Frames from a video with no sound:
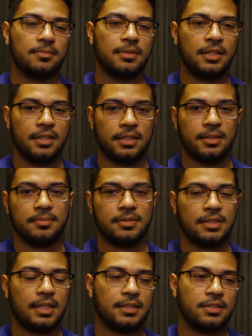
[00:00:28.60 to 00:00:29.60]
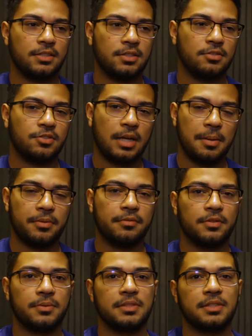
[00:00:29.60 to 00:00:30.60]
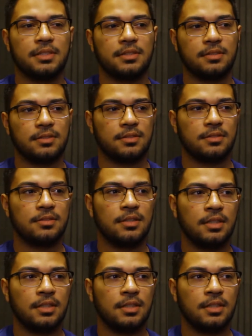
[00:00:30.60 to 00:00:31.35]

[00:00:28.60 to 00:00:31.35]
EDM slash, you know, trap influences or